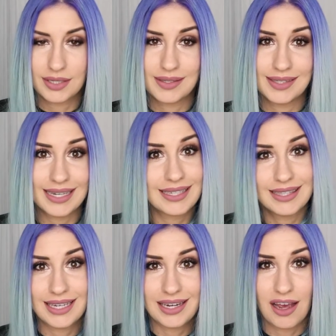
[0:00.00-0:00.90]

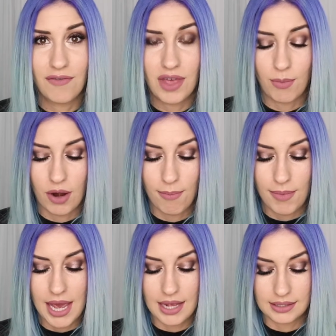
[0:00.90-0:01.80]
16 of them are
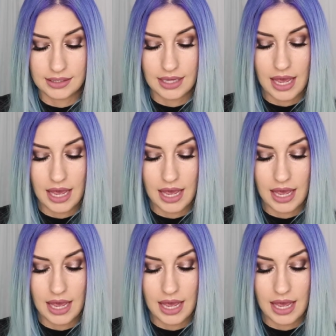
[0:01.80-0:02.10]
mattes